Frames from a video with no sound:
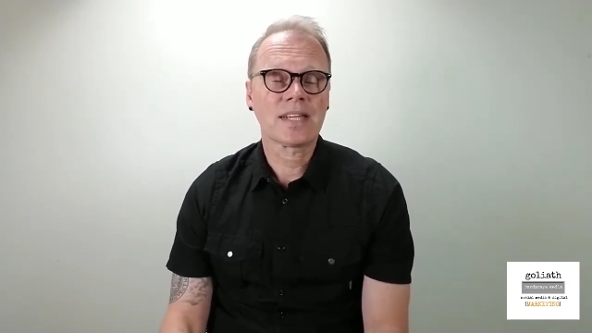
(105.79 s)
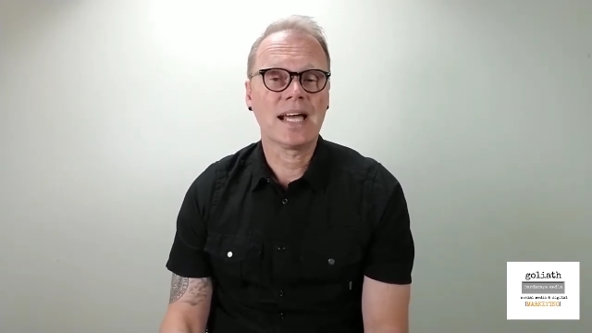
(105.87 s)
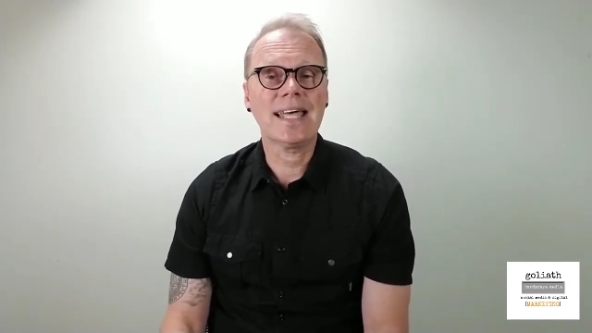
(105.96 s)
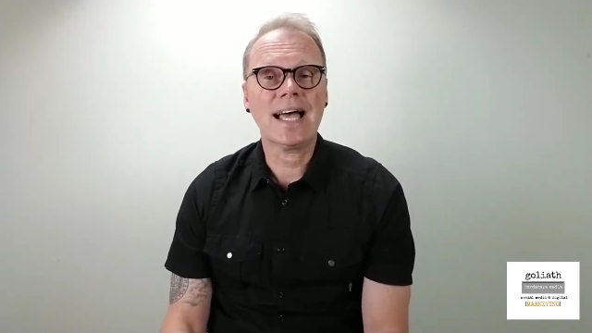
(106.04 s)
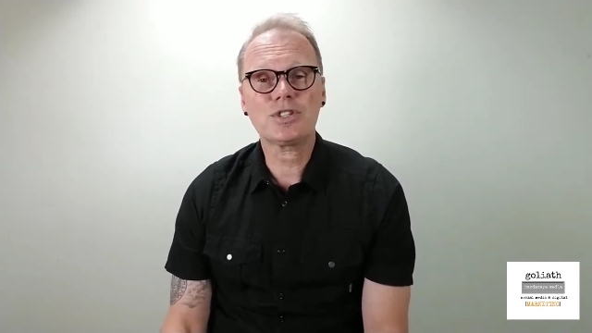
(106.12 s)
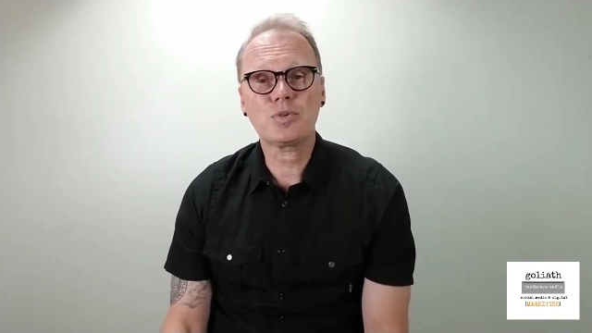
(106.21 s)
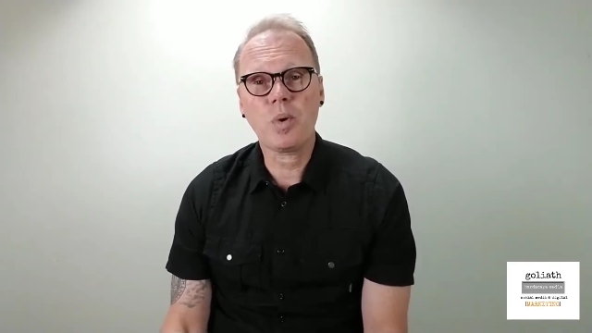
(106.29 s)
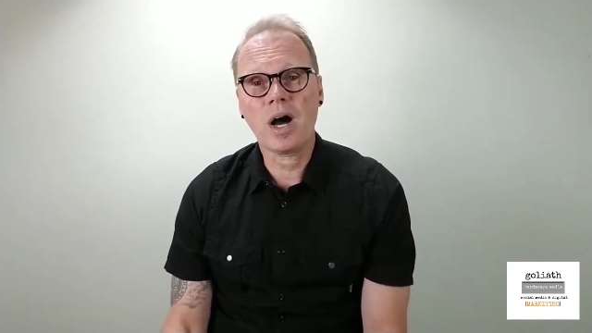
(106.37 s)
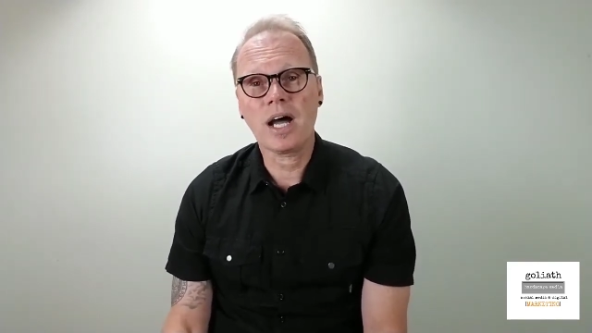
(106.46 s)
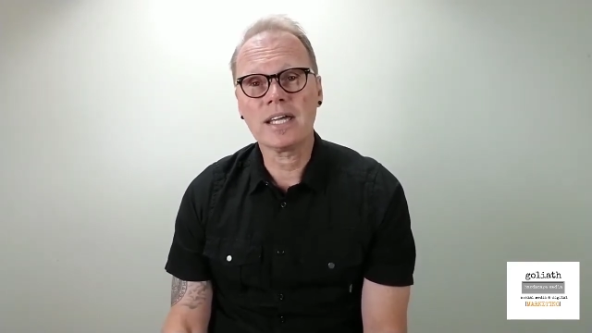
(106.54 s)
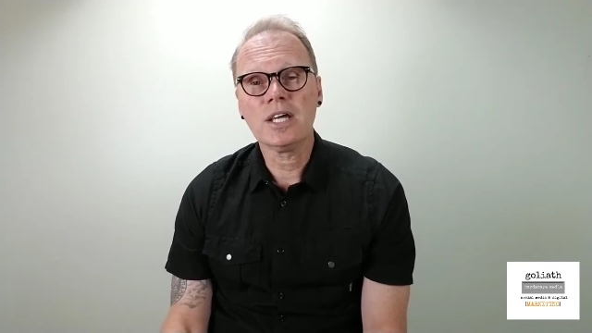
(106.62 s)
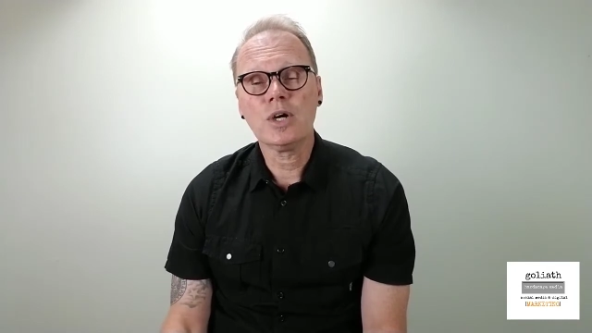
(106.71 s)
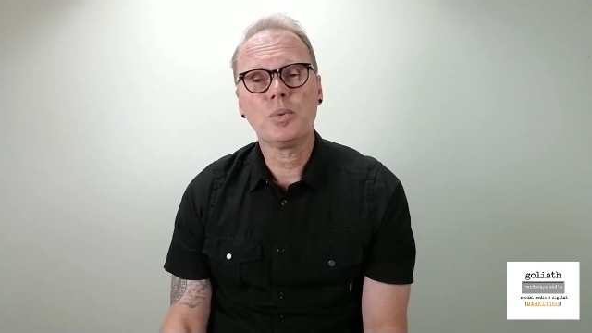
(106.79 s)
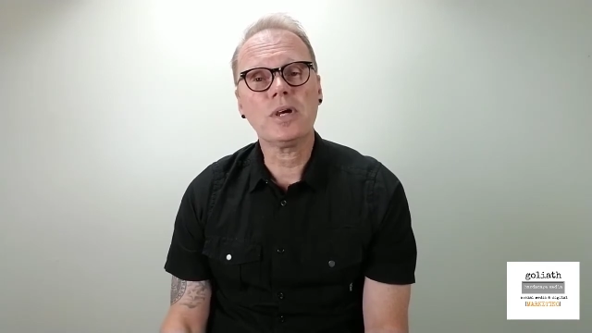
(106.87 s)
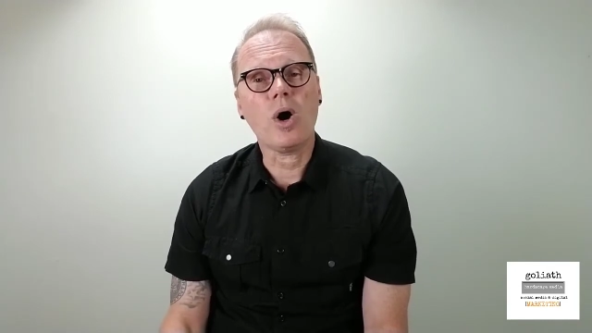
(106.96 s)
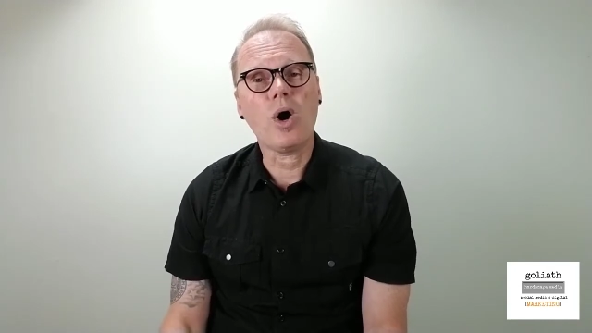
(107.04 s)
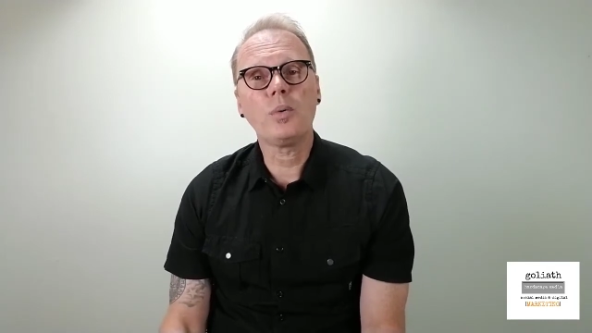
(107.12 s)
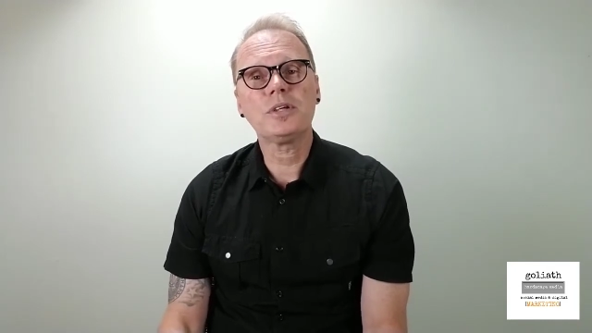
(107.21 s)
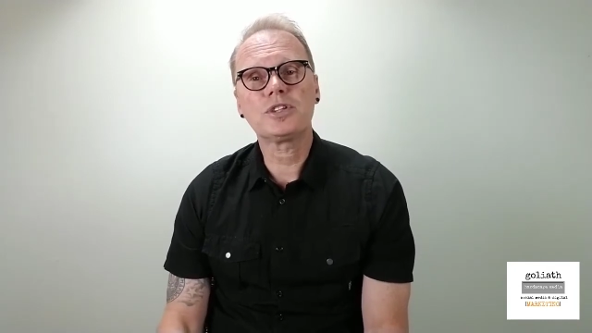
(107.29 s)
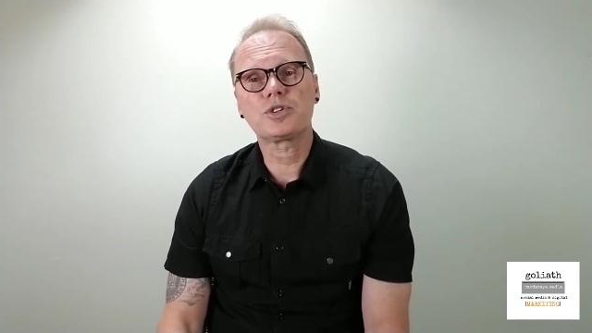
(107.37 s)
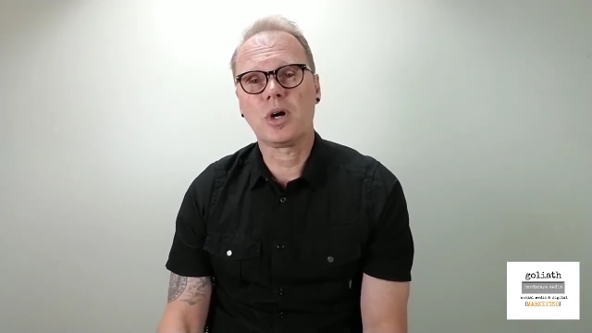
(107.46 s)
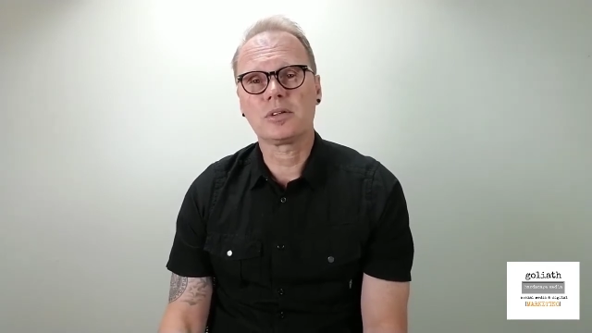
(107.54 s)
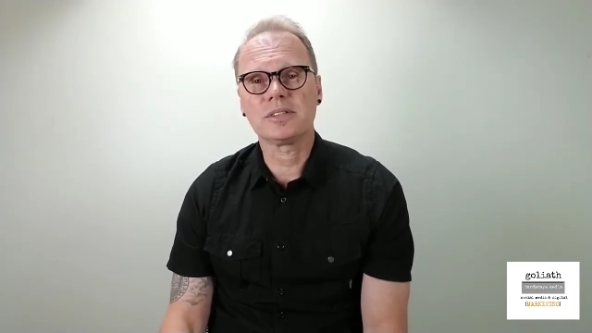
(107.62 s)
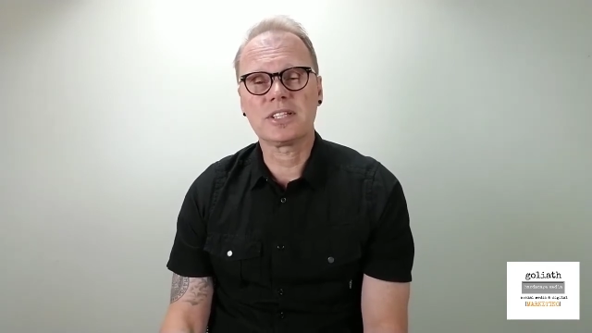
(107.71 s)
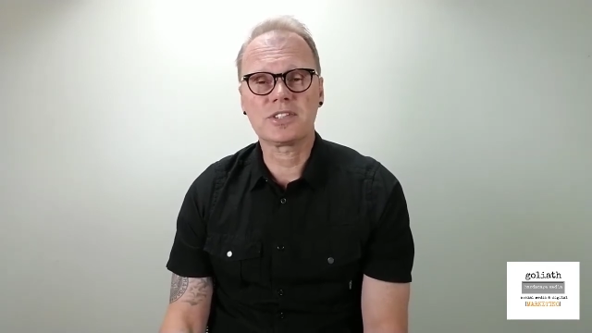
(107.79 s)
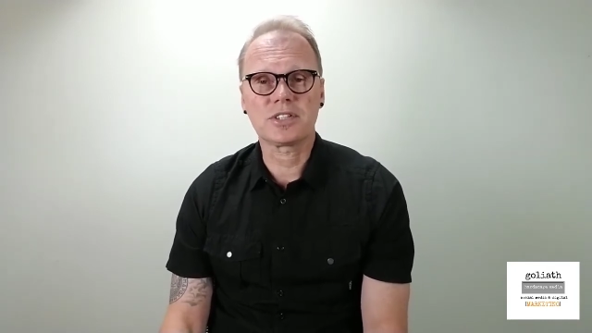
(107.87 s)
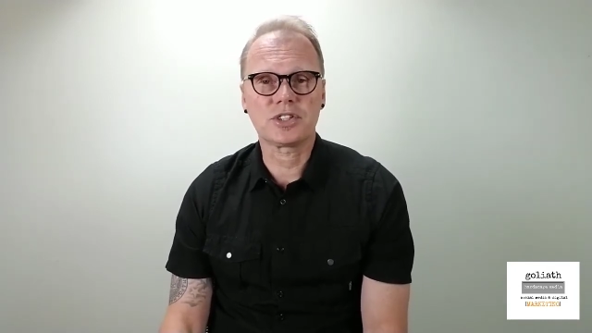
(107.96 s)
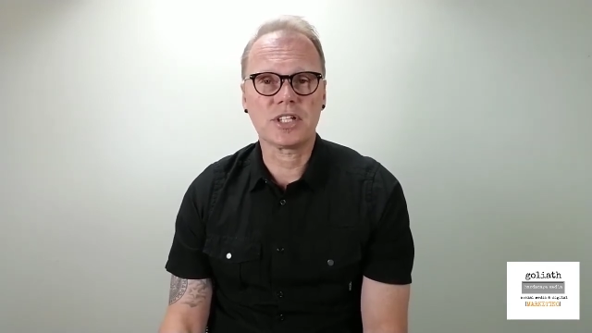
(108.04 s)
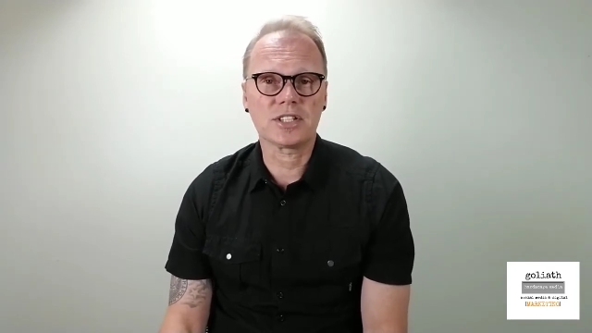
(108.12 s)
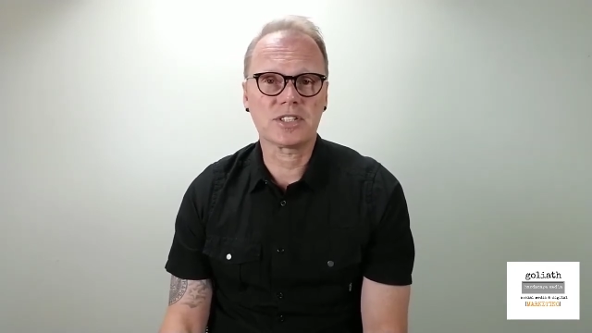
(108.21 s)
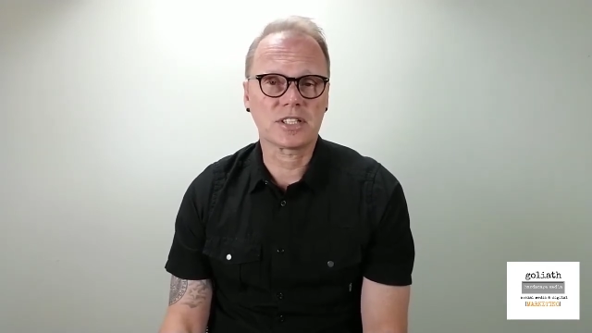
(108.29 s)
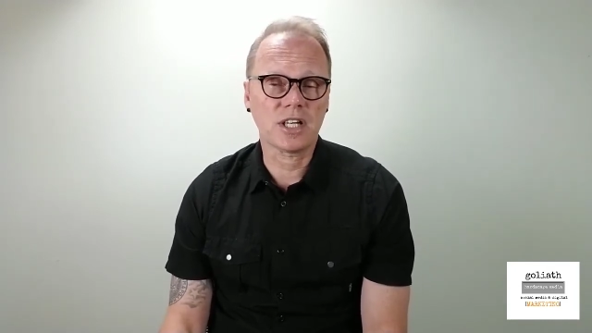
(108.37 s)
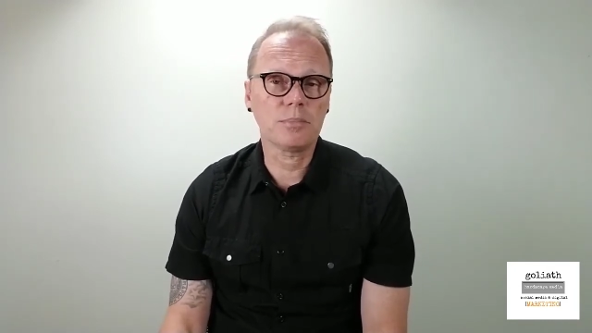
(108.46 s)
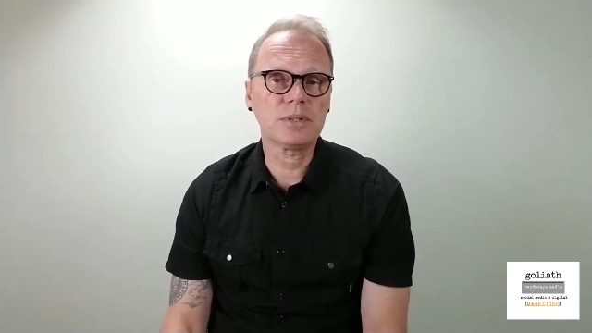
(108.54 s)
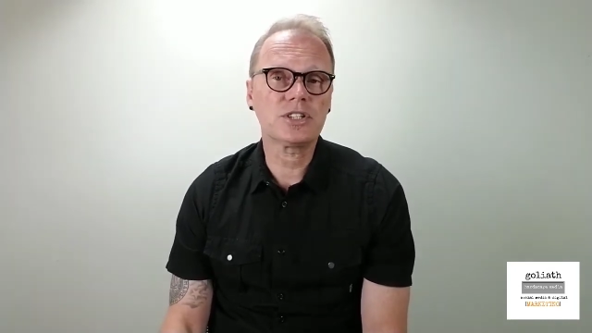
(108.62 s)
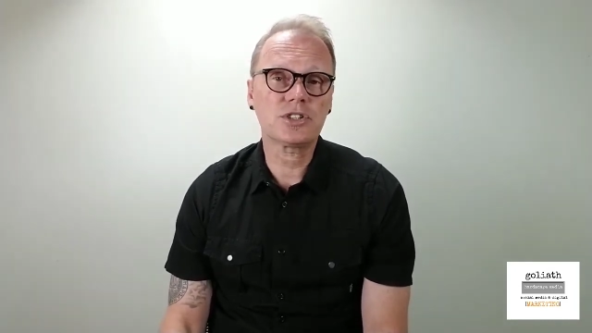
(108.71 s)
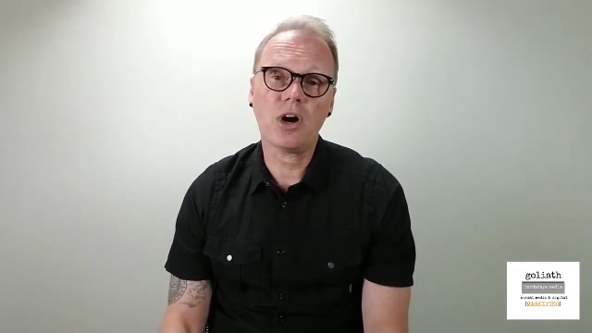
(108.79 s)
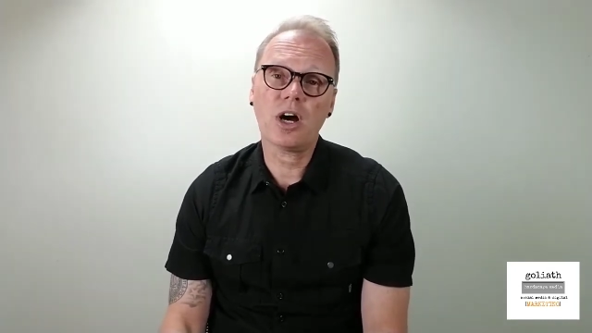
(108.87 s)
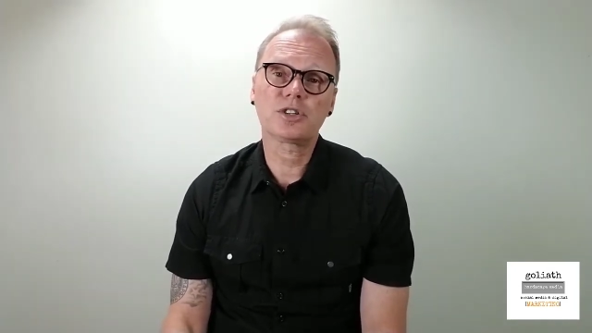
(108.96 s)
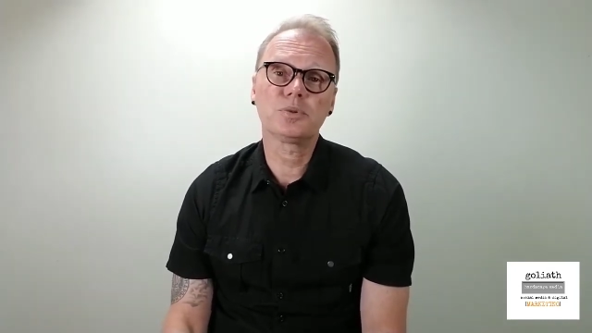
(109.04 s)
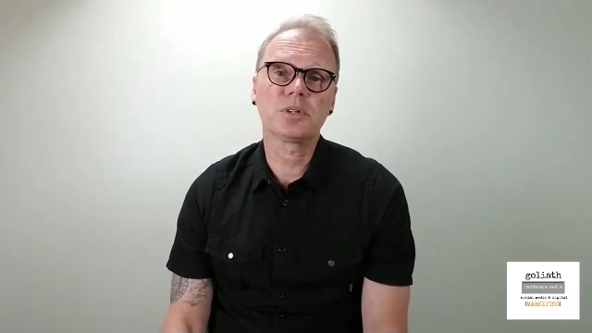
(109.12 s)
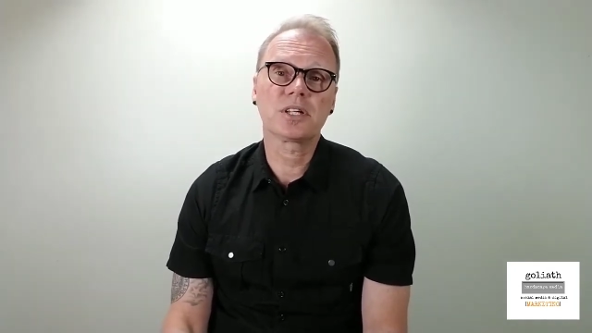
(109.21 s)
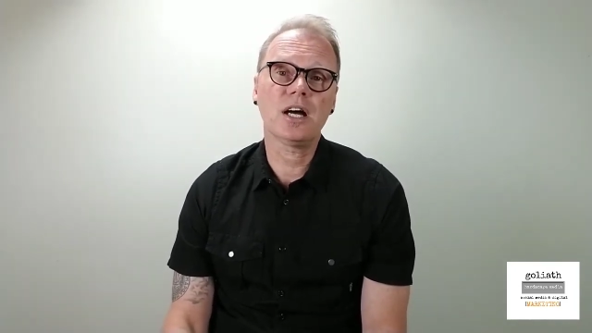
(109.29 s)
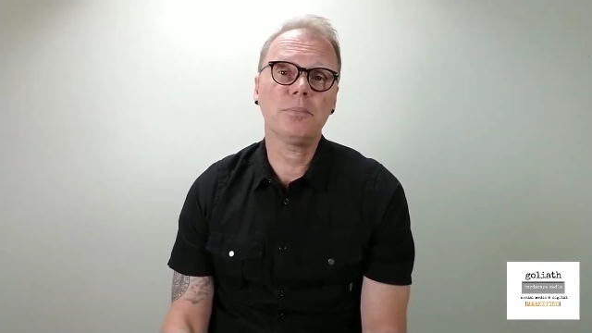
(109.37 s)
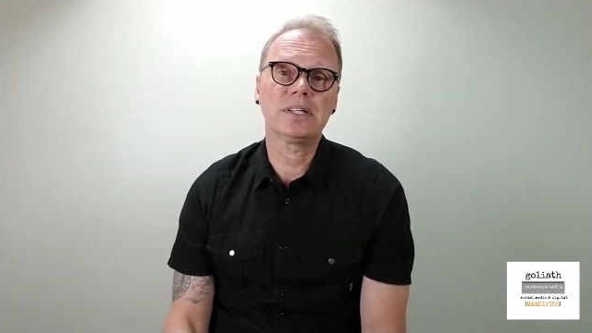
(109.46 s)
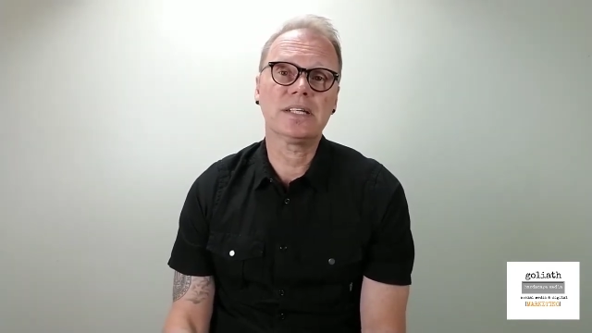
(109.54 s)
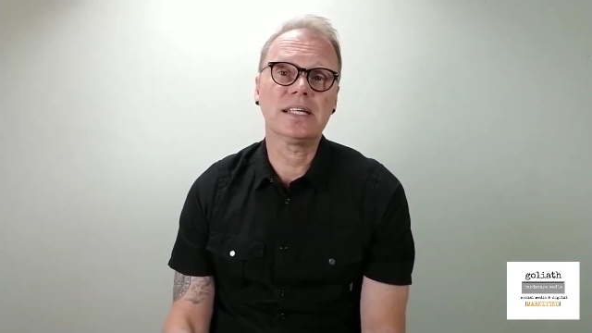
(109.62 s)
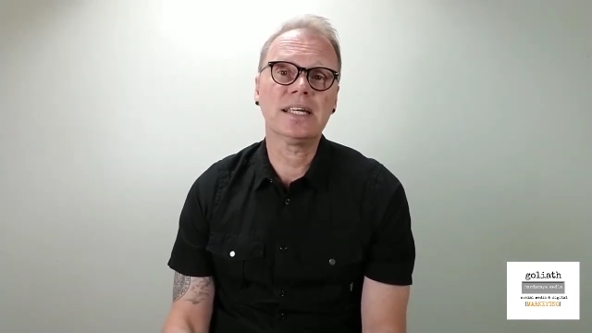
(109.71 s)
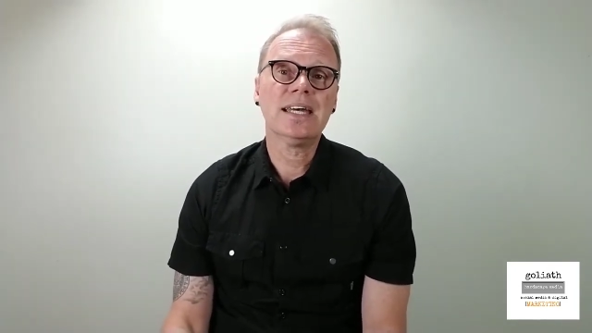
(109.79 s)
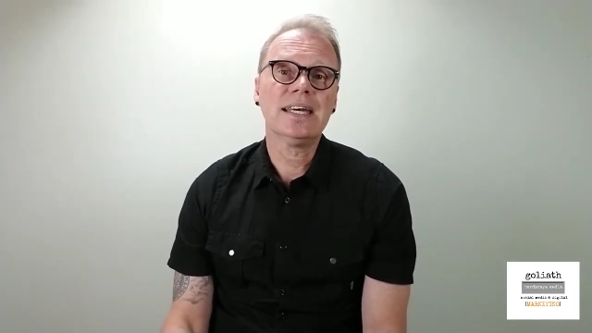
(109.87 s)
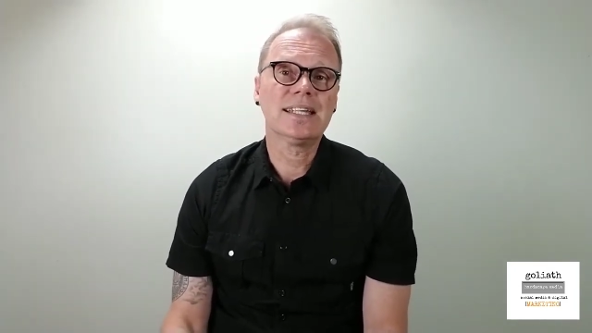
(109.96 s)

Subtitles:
And that's why we always strongly suggest that companies talk to a company